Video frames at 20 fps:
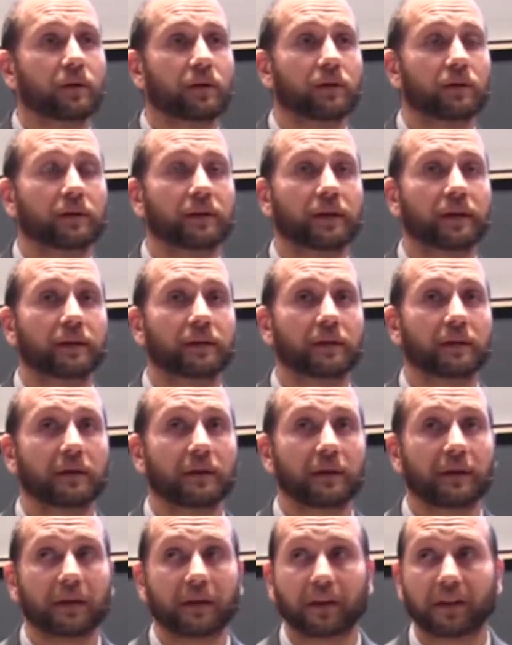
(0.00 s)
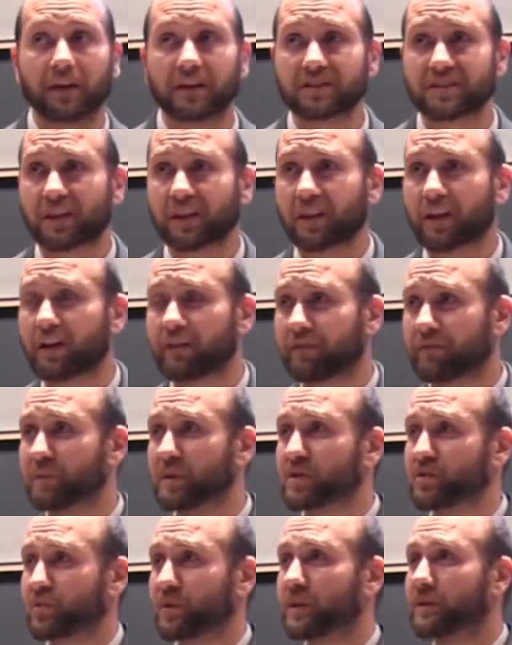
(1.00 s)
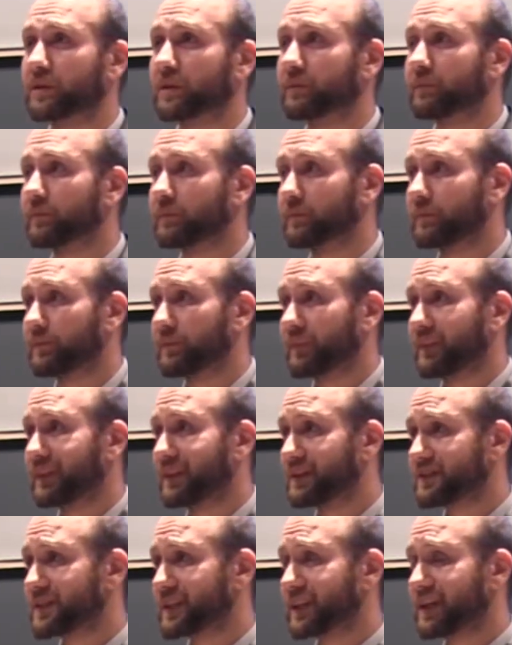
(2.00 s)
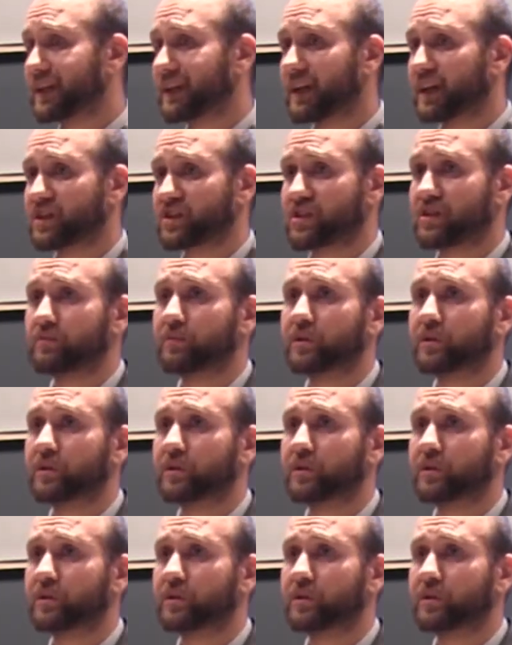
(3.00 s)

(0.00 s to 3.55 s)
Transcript: okay, there's a love between them, there's a connection